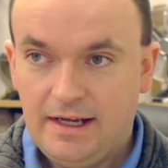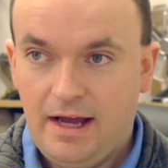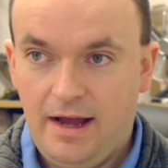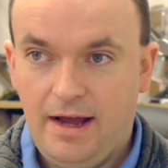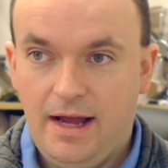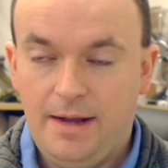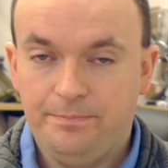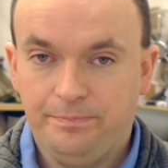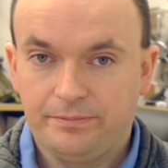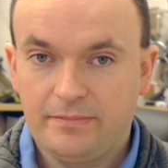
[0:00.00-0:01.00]

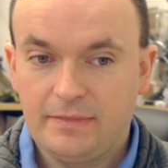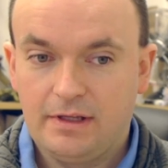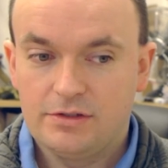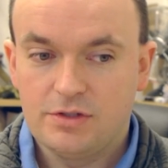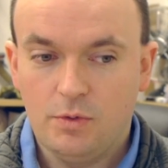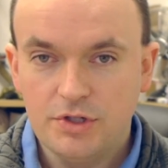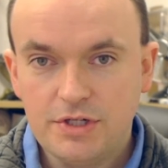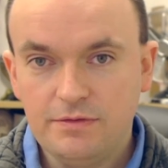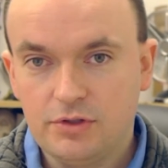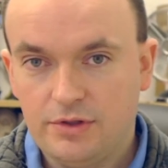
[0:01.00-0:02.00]
So
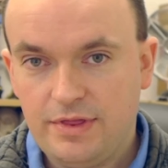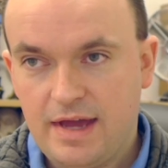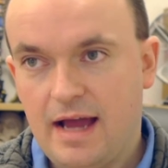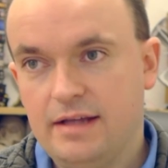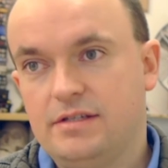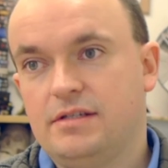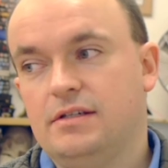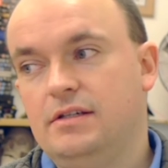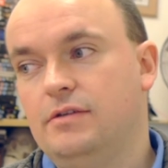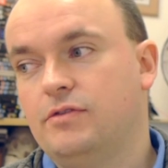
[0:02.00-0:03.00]
once you've done that,
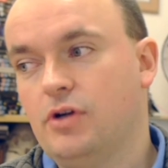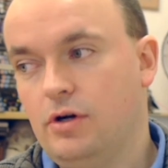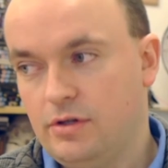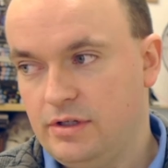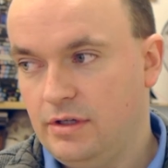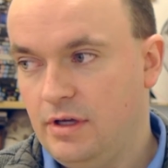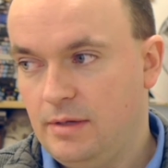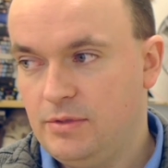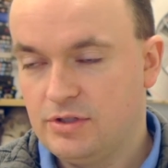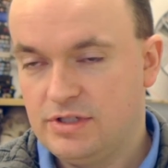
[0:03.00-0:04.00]
you've got
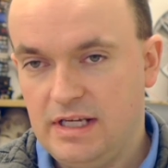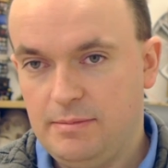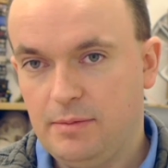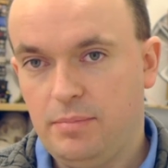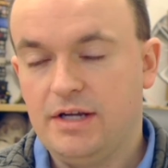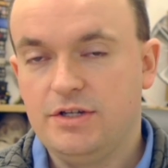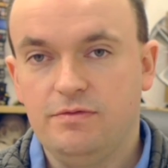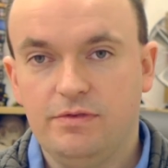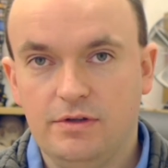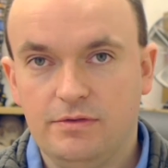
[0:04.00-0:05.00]
your team in place.
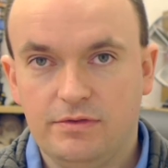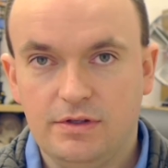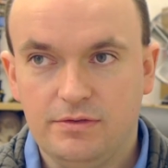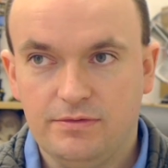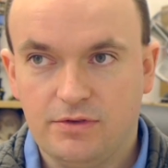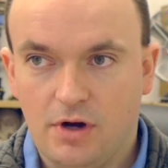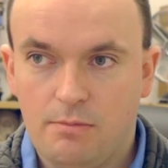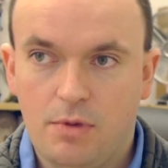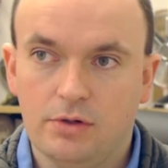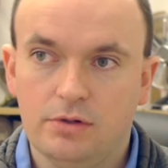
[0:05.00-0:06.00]
You've got a
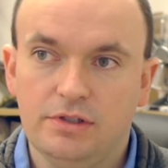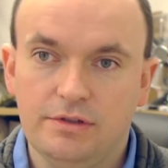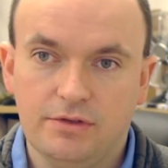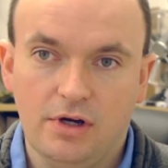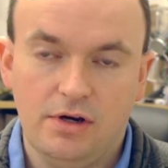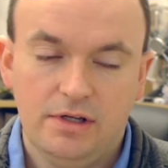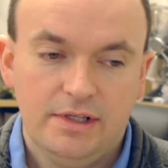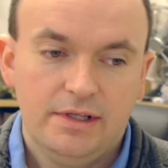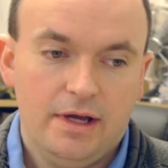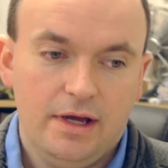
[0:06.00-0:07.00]
model. You've got
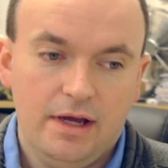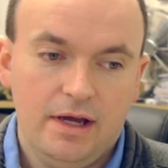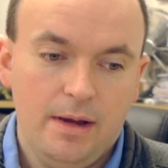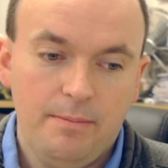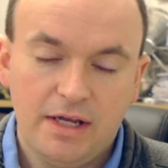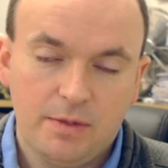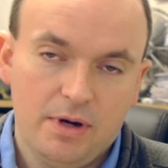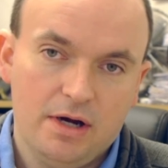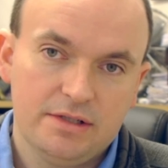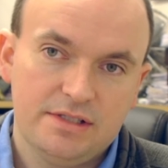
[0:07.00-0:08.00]
a
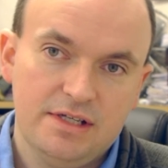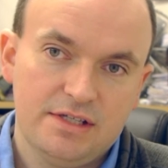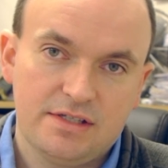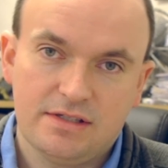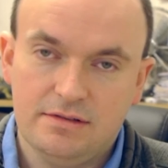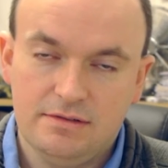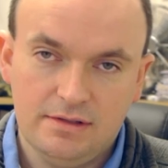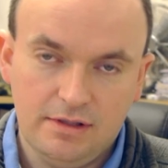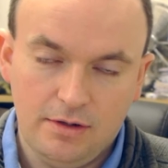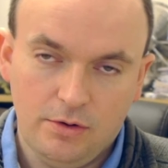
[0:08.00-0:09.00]
makeup artist,
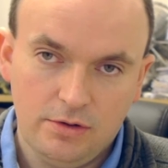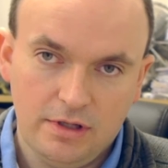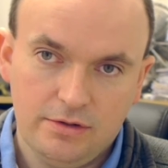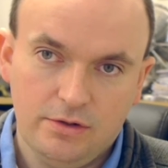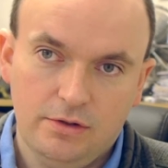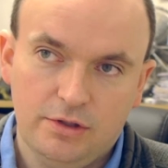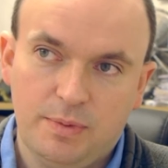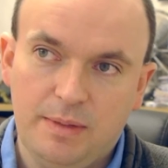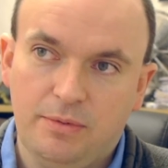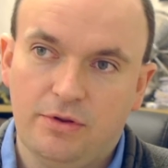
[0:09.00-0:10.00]
and all those
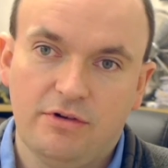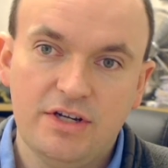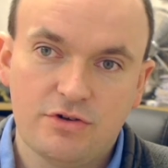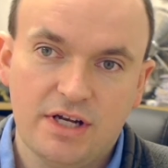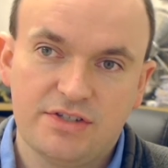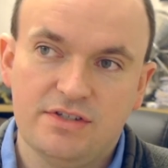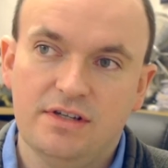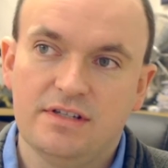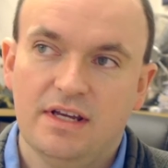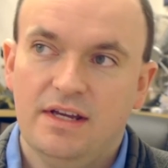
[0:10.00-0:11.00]
people. They're
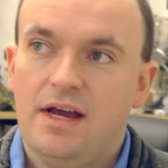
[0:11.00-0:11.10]
interested,